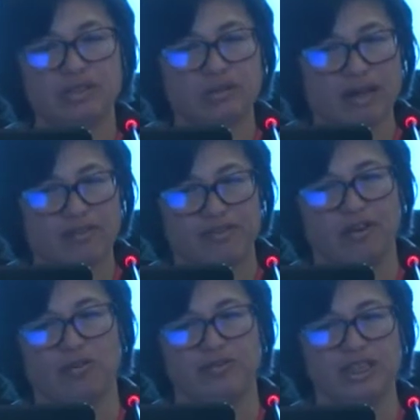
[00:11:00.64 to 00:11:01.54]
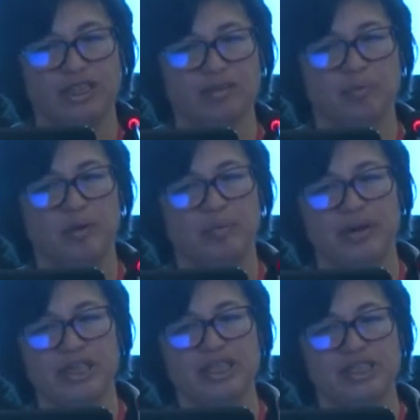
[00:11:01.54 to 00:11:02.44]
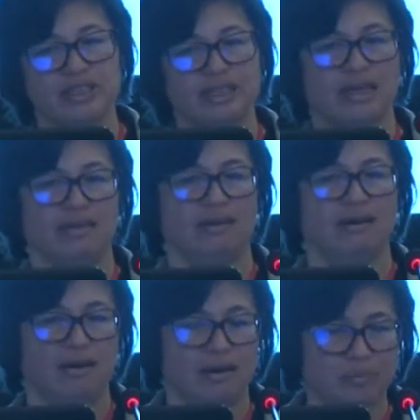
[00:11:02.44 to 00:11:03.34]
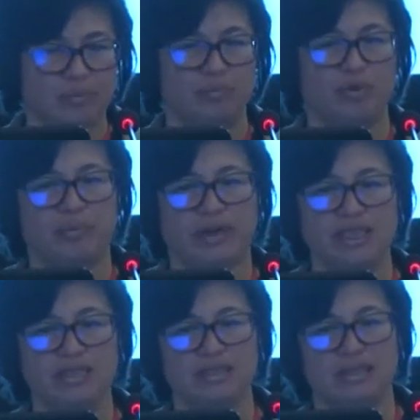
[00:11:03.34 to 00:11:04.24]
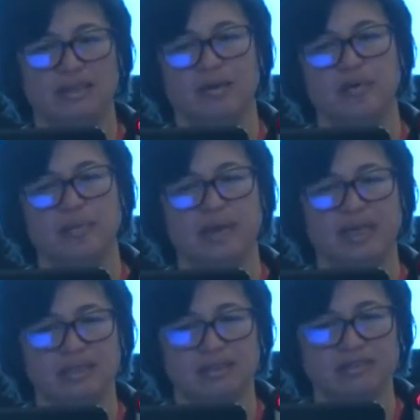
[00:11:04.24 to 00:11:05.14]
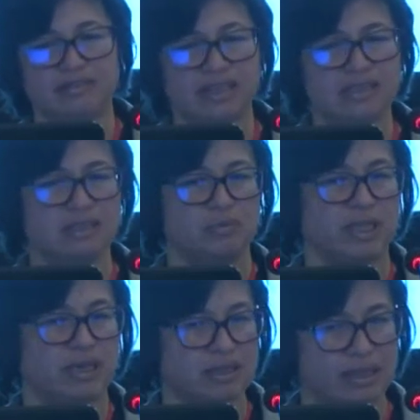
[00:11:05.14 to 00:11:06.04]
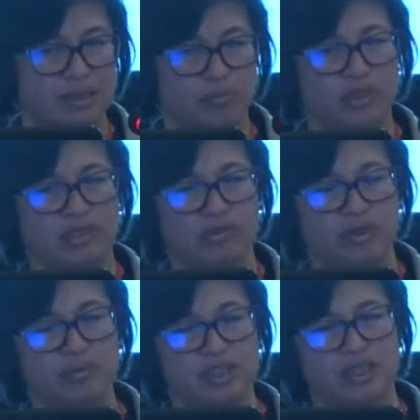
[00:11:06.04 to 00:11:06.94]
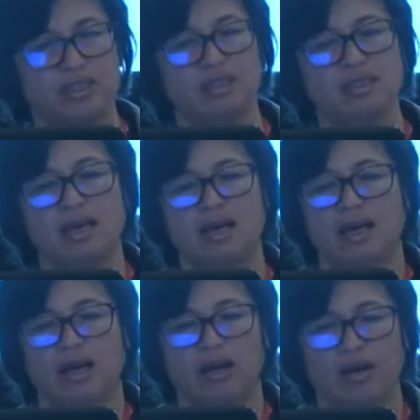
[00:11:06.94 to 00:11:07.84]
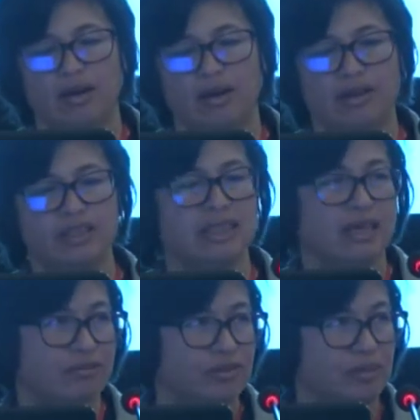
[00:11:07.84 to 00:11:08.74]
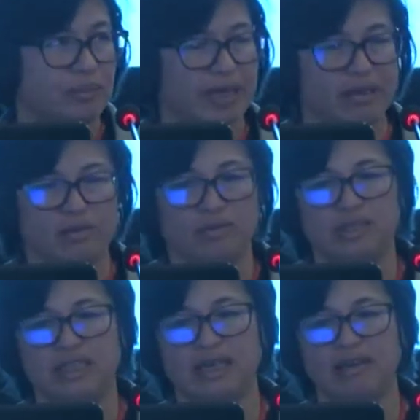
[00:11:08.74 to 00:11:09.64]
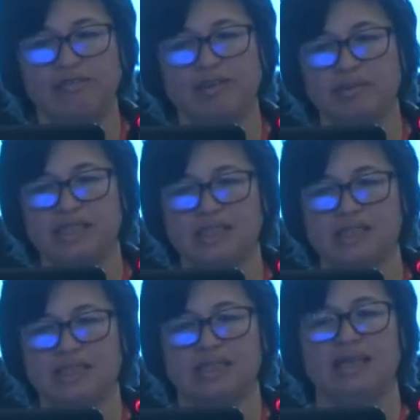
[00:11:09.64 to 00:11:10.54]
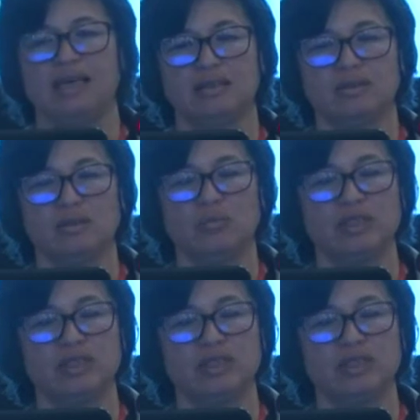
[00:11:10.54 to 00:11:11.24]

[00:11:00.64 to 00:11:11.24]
have official preparation that are preparation that are prepared in advance without any prescription uh, delivered by our retail pharmacies, and which